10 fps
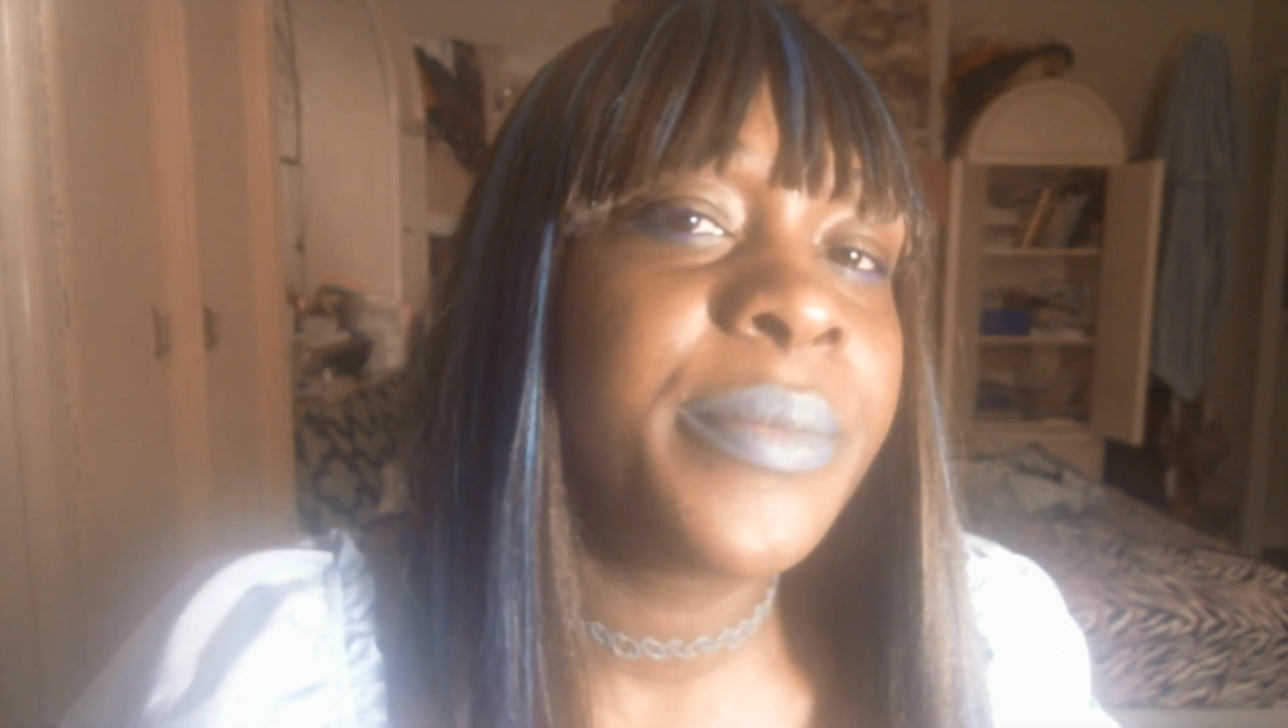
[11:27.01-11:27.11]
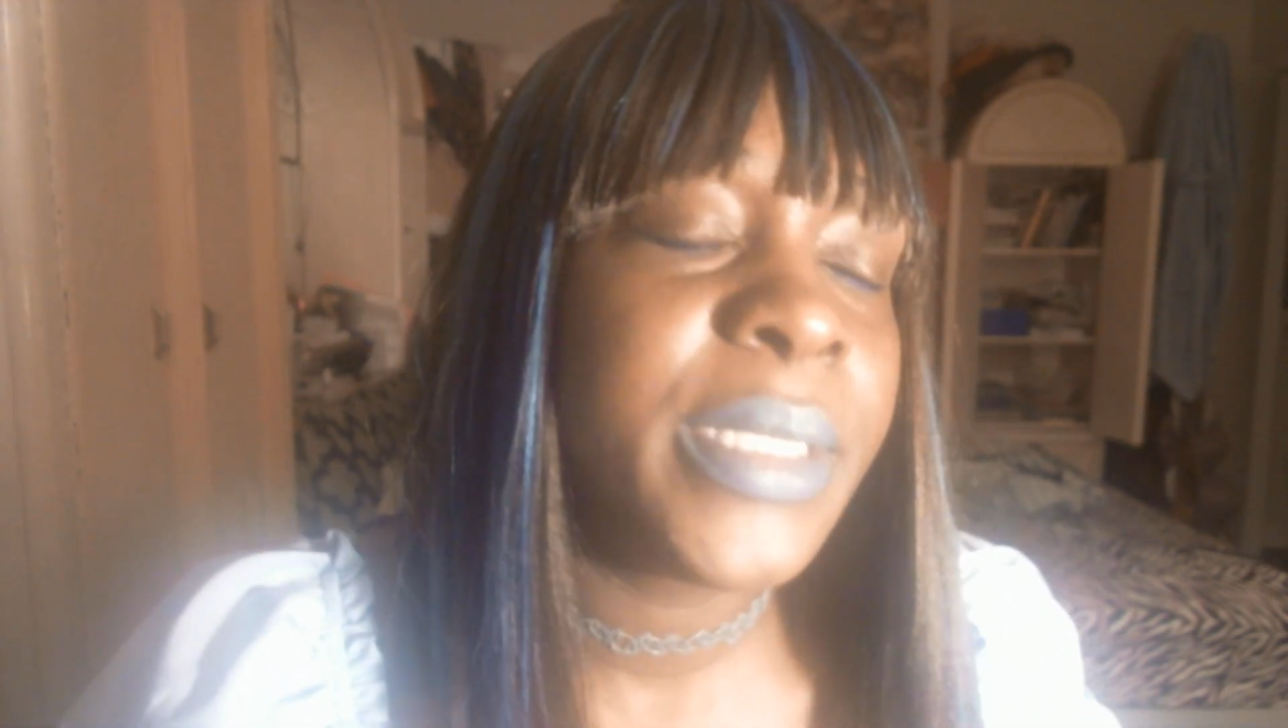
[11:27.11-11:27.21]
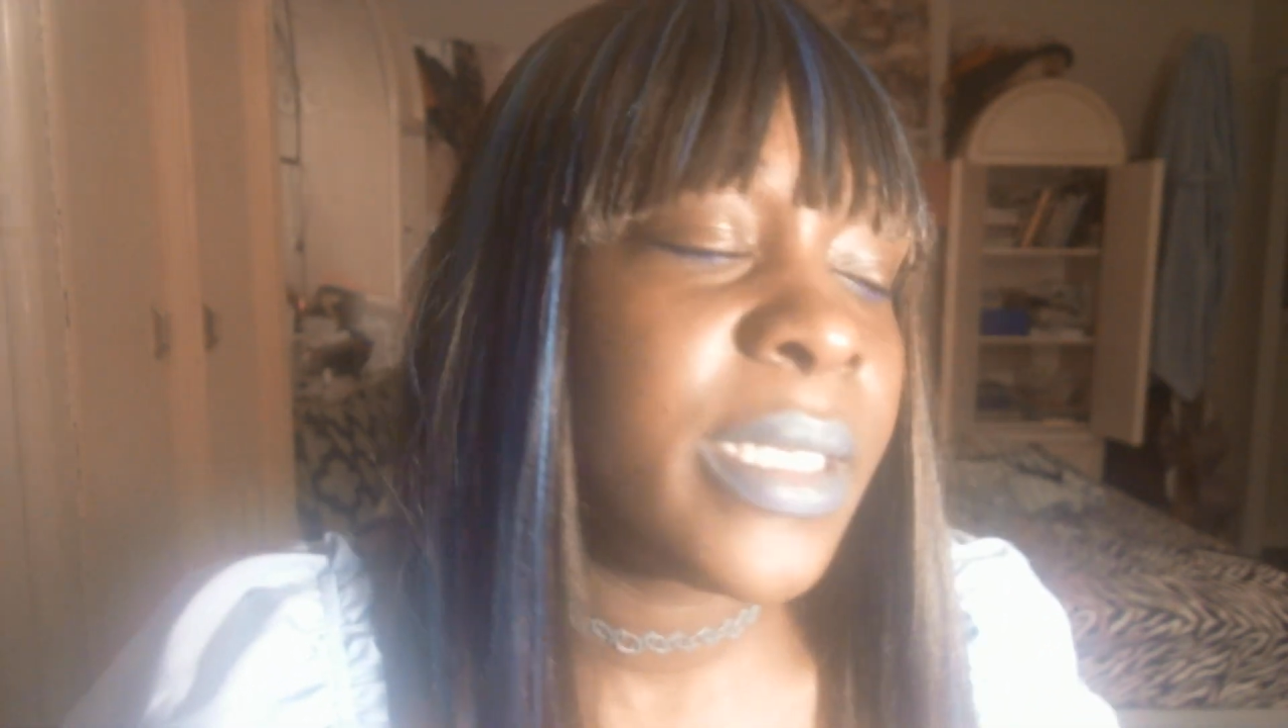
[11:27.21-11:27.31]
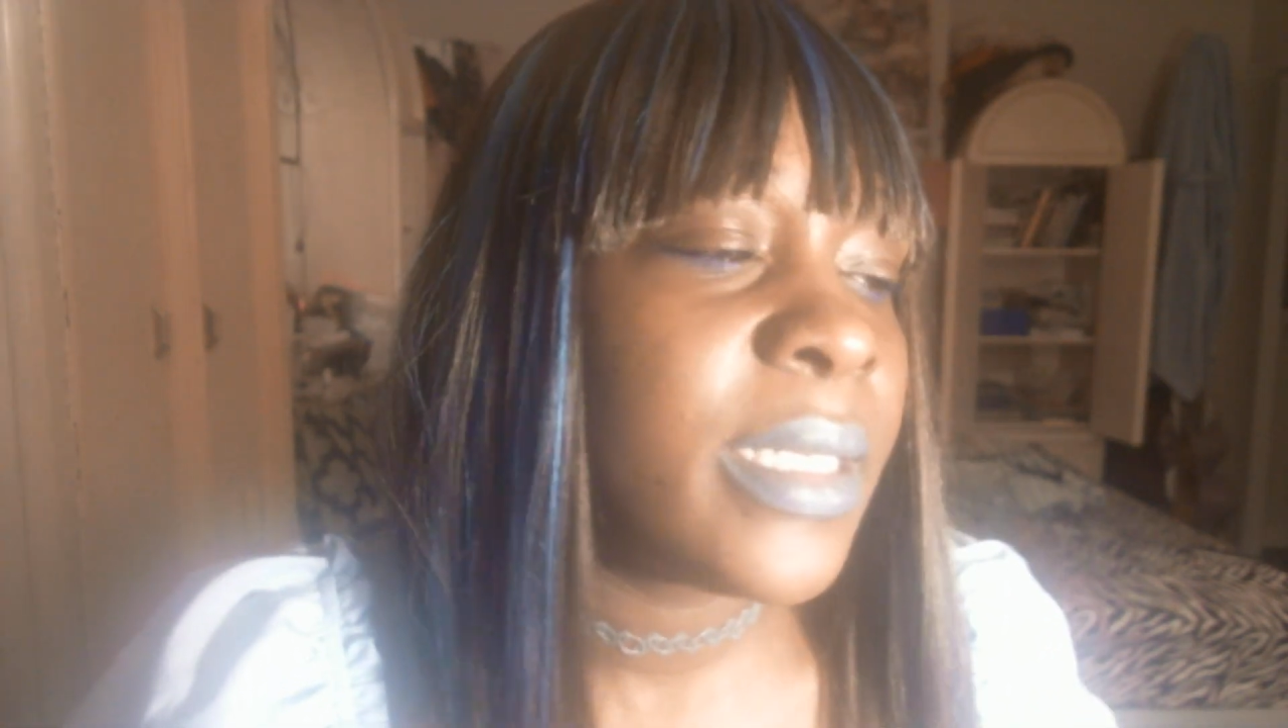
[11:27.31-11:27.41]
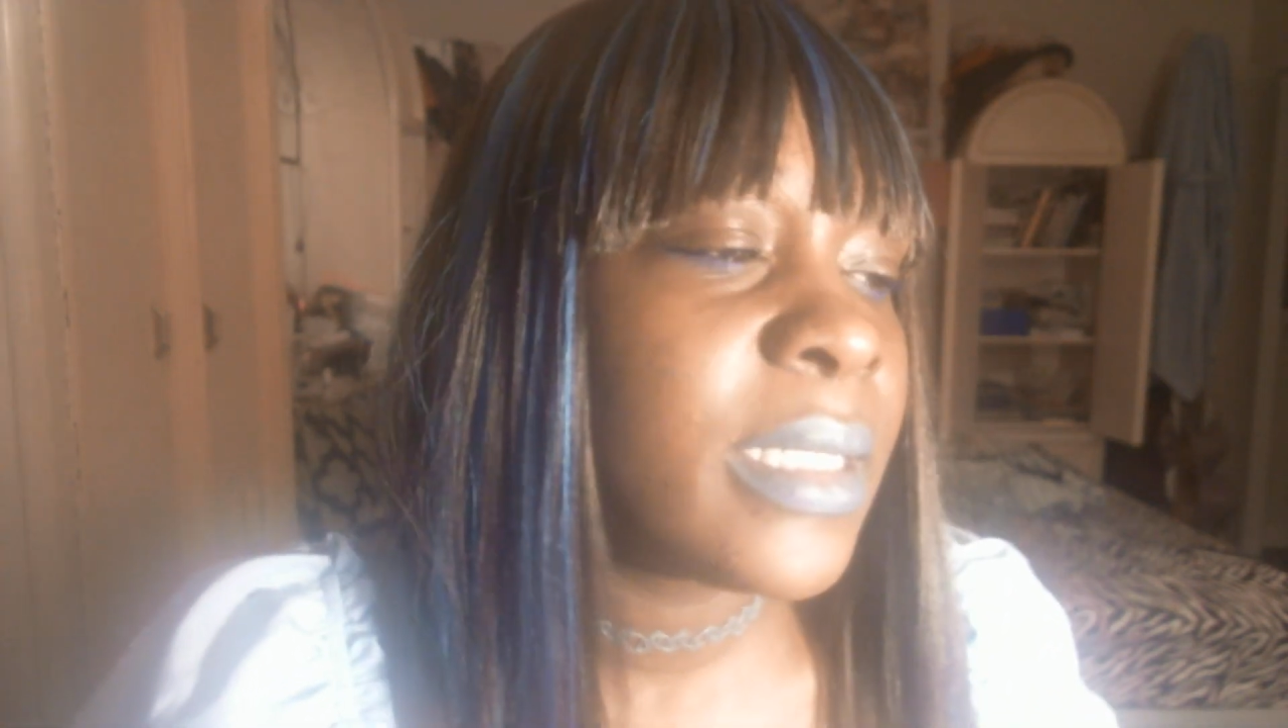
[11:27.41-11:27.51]

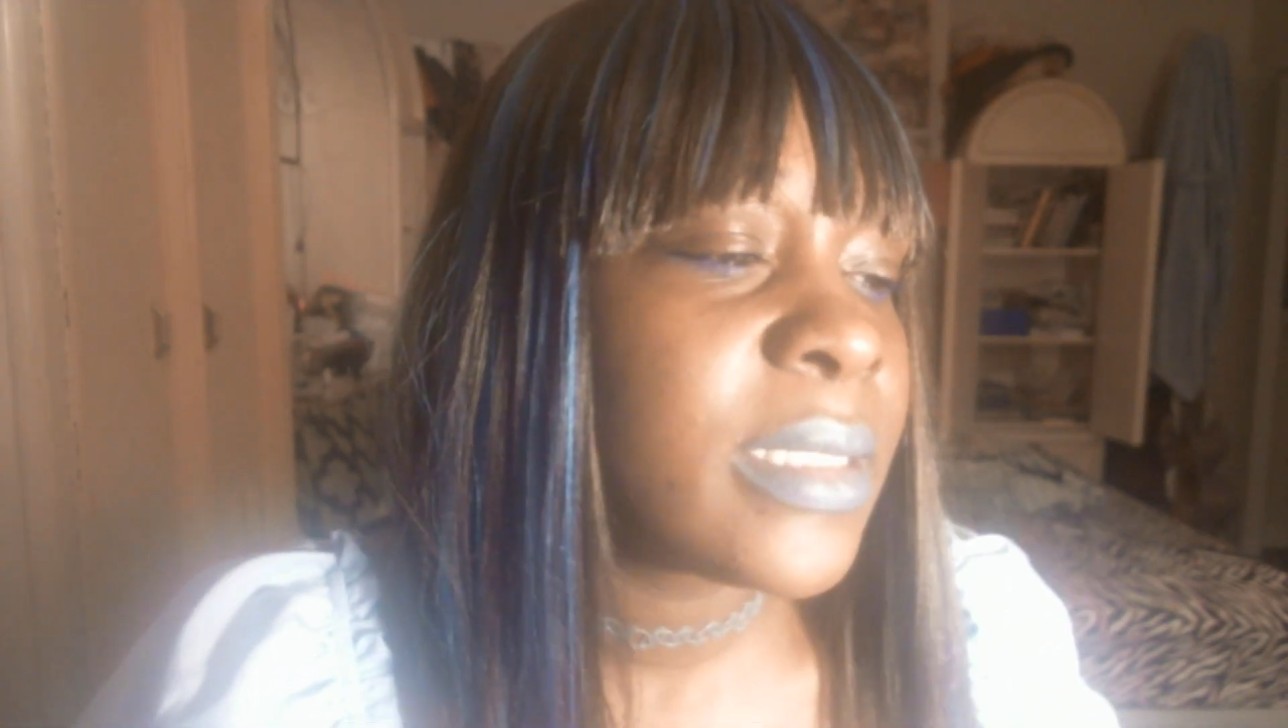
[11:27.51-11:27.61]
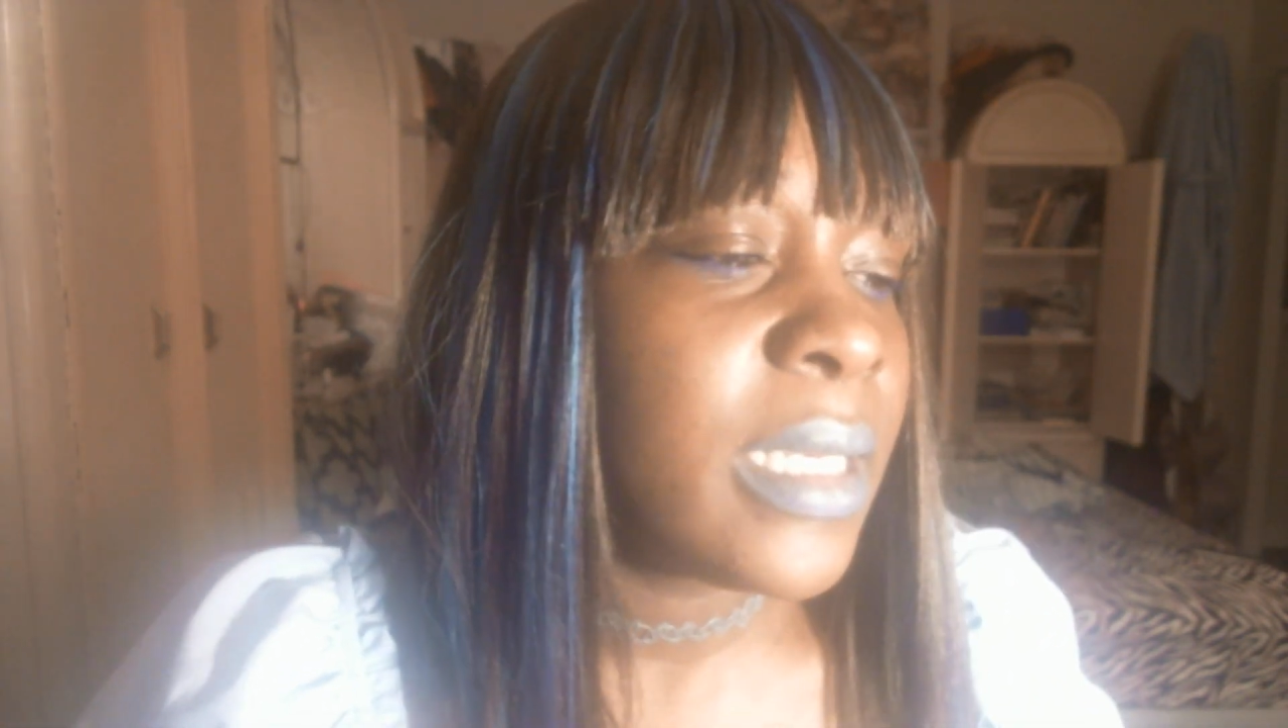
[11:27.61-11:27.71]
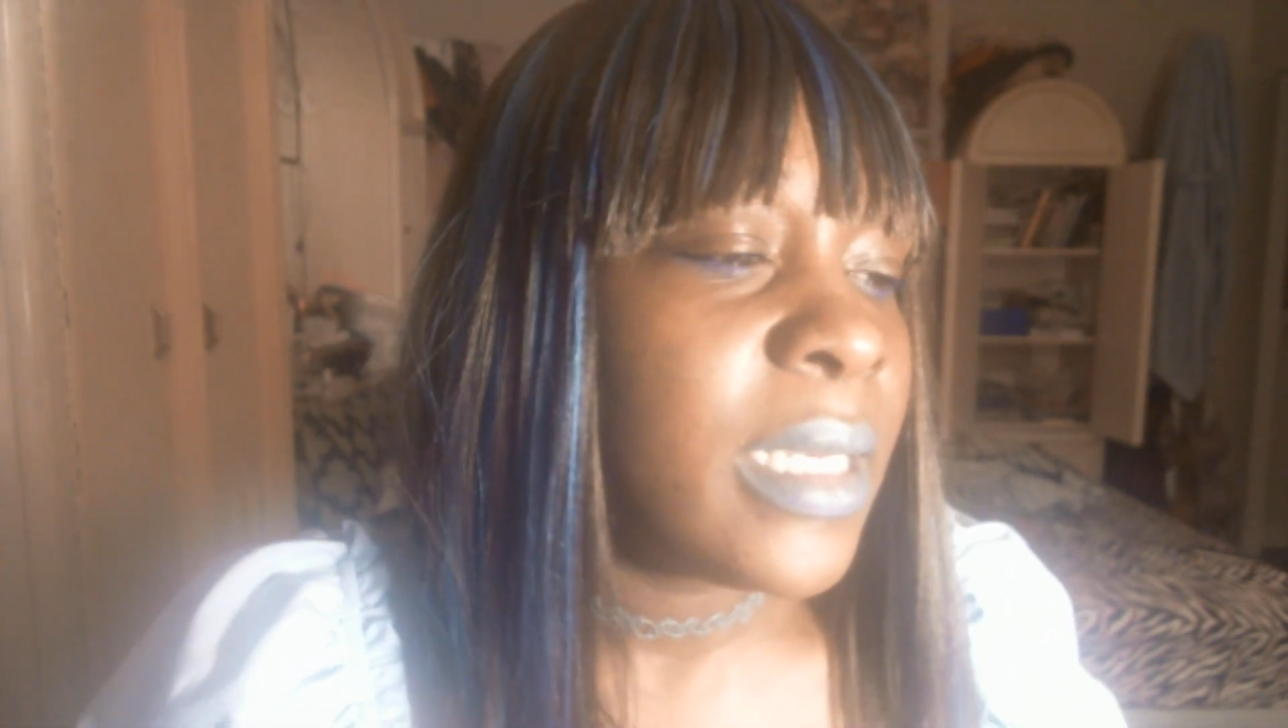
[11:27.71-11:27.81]
because